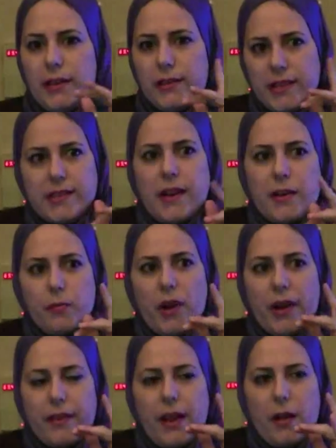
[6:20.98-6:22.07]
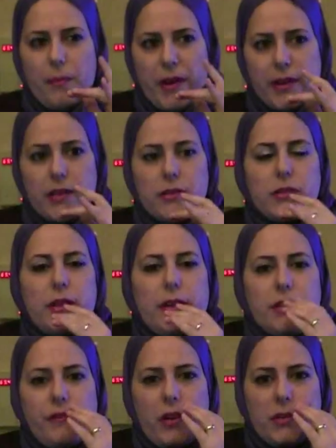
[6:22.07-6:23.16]
designed by the American
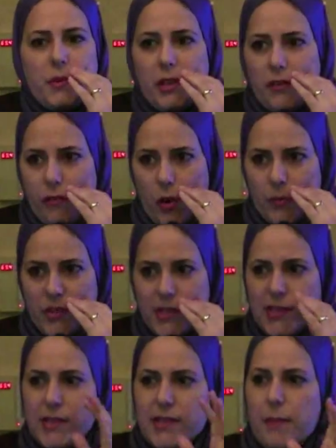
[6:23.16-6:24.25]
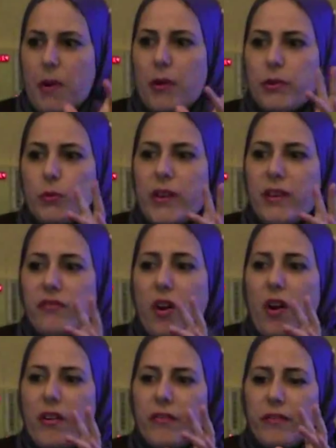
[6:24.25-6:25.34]
Society of Hospital Pharmacists. It's about
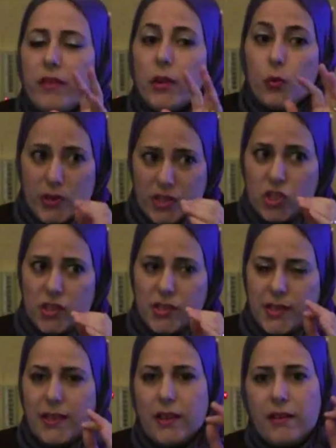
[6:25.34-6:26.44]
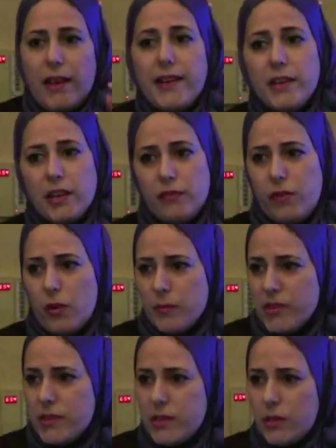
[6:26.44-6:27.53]
25 questions that the clinical
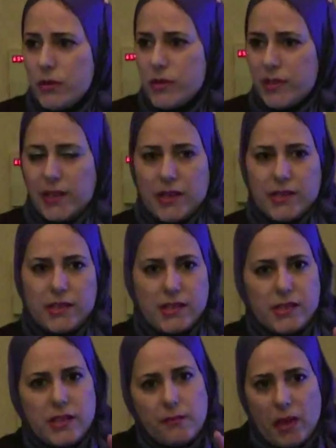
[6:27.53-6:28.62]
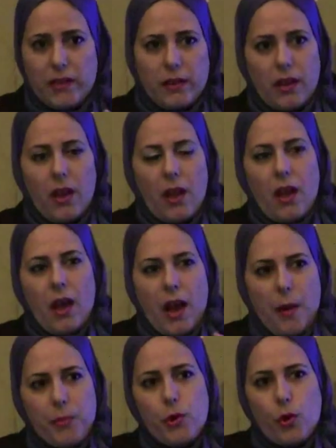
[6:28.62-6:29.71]
pharmacists use it as a systematic
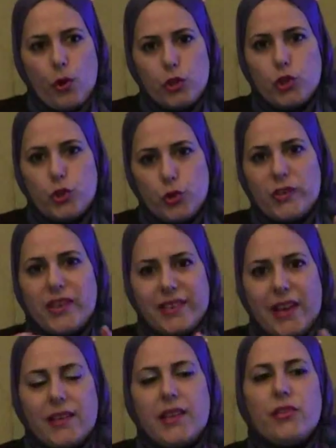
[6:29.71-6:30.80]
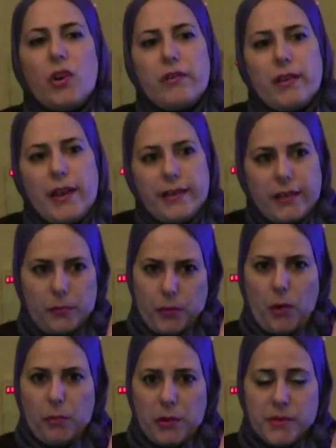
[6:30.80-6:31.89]
approach to detect the drug-related
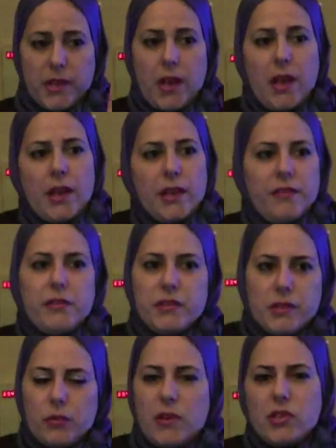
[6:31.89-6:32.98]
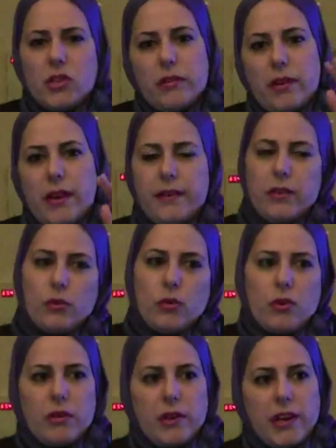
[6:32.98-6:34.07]
problems. The first question related to
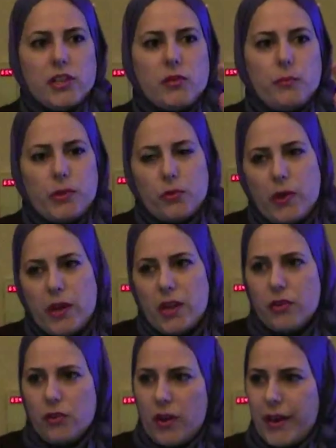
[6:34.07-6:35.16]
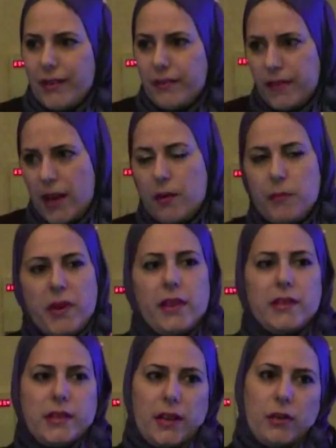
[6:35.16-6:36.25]
correlation between the drug and therapy. The
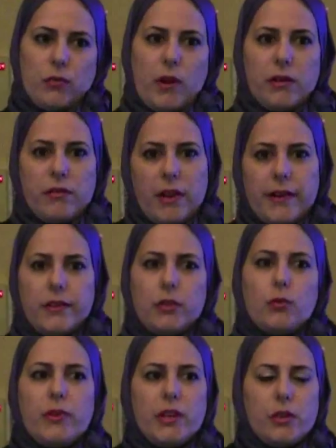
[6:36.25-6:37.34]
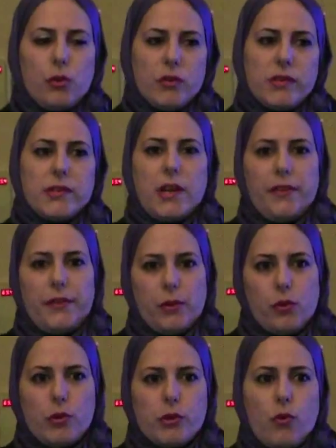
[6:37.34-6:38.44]
second one related to the doses,
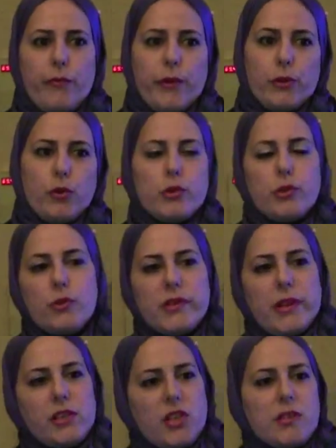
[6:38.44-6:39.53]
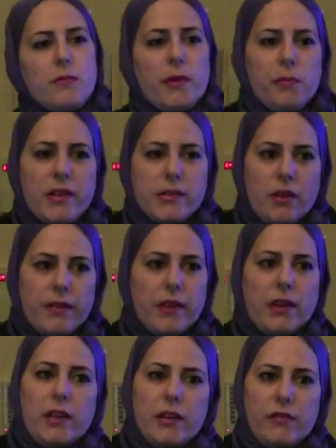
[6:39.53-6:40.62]
underdose, overdose, dose adjustment based on the
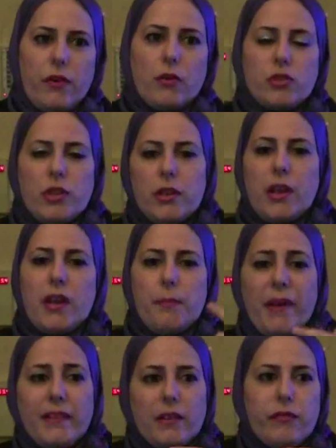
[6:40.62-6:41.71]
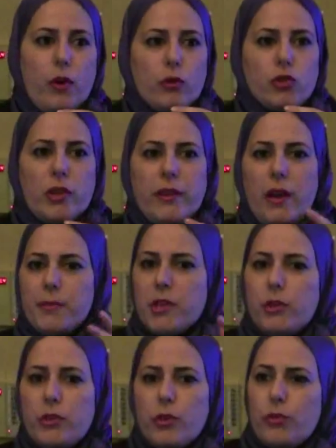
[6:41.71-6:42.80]
kidney function, the hepatic function, the
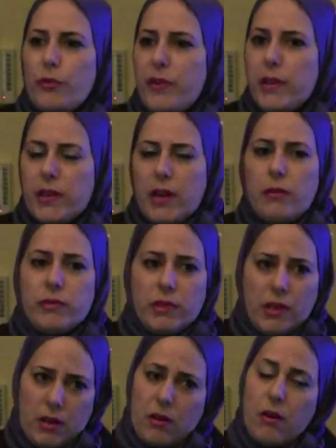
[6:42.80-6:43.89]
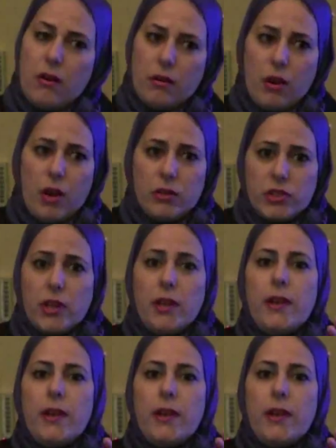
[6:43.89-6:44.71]
absolute neutrophilic count in oncology,